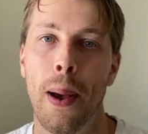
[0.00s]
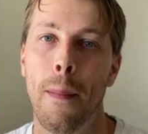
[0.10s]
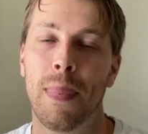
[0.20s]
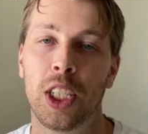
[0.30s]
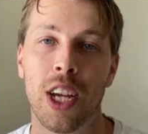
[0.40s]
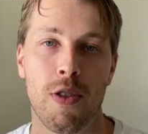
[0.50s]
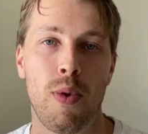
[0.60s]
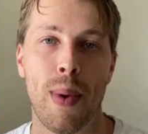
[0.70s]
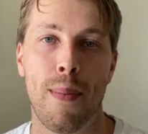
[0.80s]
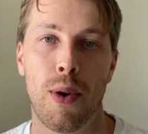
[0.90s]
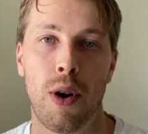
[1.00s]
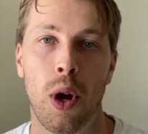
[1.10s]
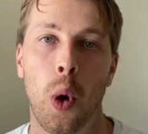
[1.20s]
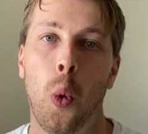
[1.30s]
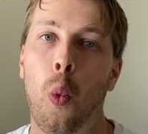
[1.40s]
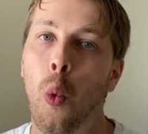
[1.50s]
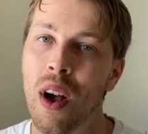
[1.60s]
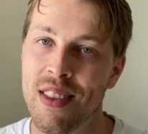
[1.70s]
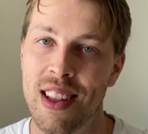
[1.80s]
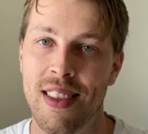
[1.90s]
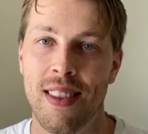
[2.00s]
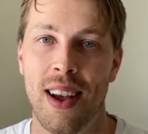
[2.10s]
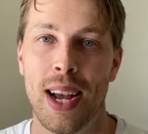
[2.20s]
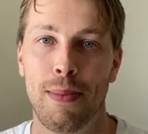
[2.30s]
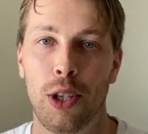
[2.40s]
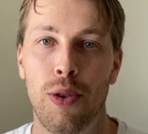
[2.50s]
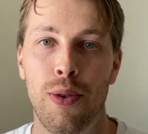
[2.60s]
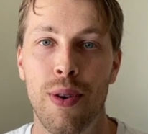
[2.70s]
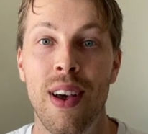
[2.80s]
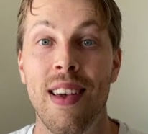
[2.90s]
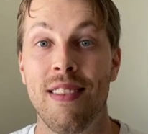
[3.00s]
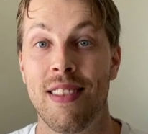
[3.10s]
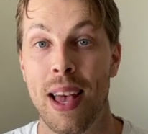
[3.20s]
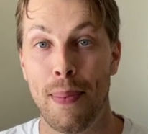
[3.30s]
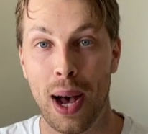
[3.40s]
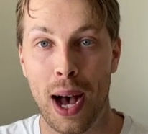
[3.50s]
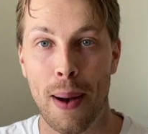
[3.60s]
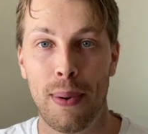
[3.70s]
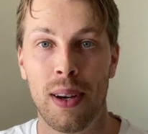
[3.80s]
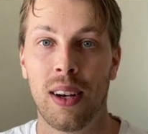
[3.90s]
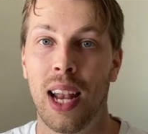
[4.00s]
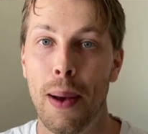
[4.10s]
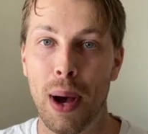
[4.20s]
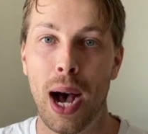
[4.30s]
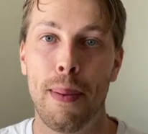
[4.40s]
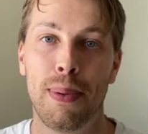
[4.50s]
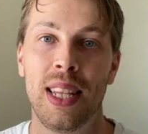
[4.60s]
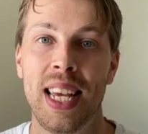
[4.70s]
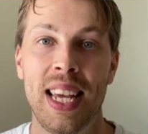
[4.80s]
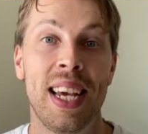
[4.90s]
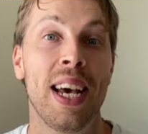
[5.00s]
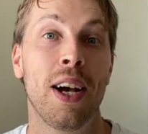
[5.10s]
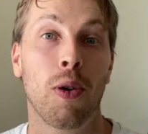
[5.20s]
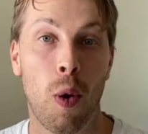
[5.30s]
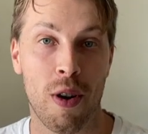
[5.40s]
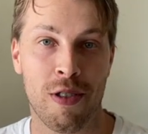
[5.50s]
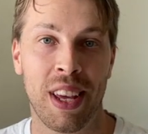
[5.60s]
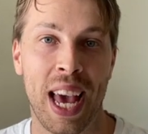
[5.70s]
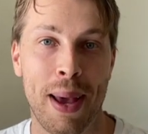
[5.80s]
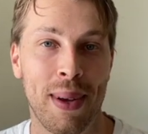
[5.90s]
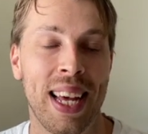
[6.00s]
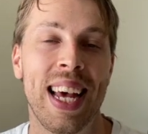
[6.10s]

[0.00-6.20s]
But just remember, once it's time to step up, club up the course game,